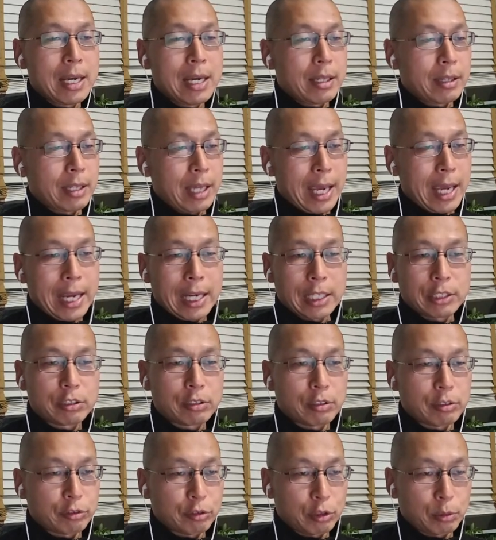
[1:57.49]
the age
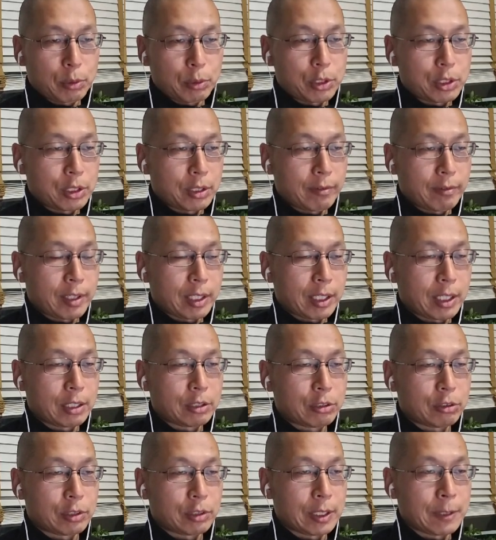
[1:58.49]
distribution of the
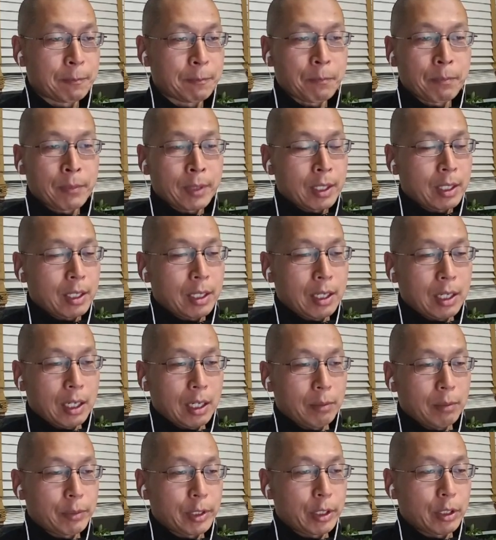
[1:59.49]
country.
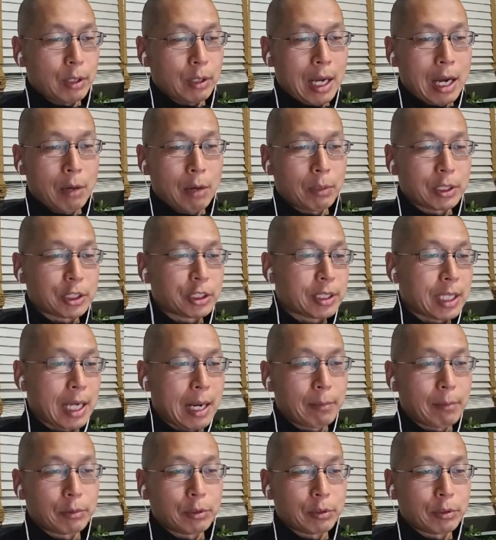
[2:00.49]
How much time do